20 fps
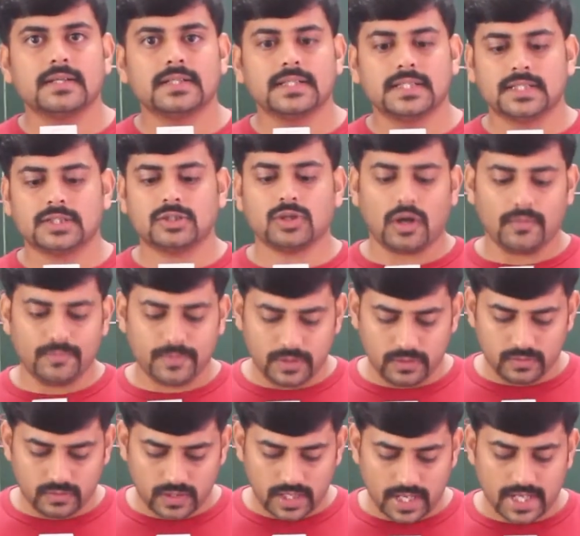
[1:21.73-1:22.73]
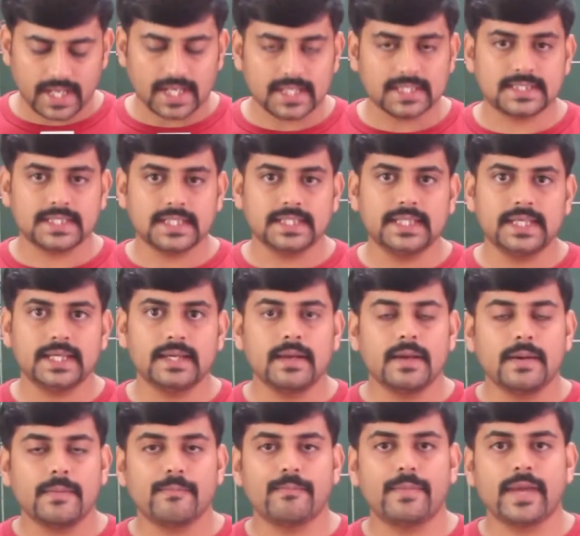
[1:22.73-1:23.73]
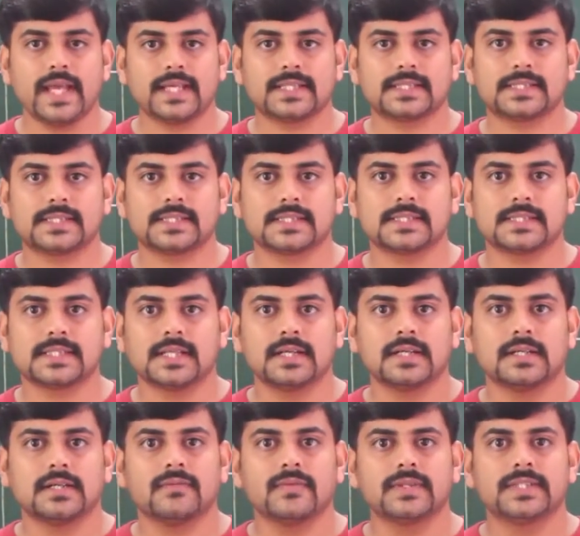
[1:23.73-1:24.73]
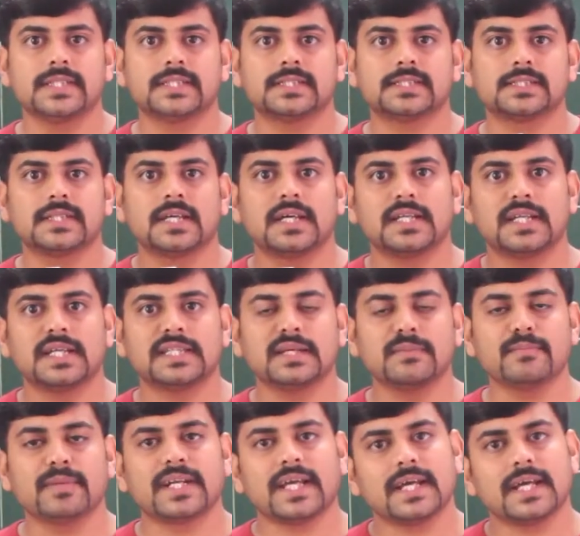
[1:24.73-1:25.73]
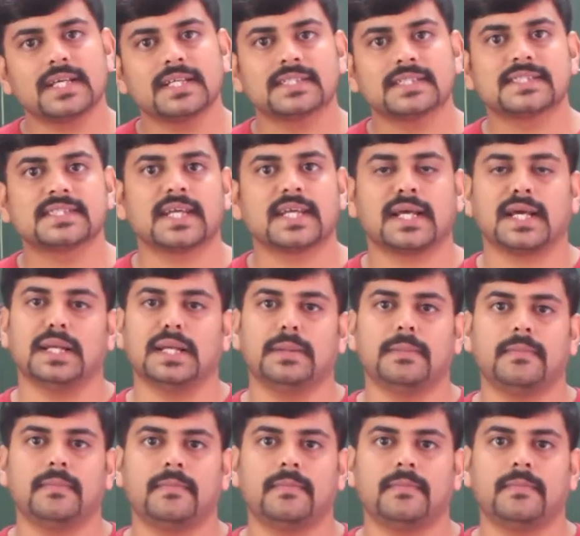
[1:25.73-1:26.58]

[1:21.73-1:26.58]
In the top view, I can see the base, which is nothing but a circle.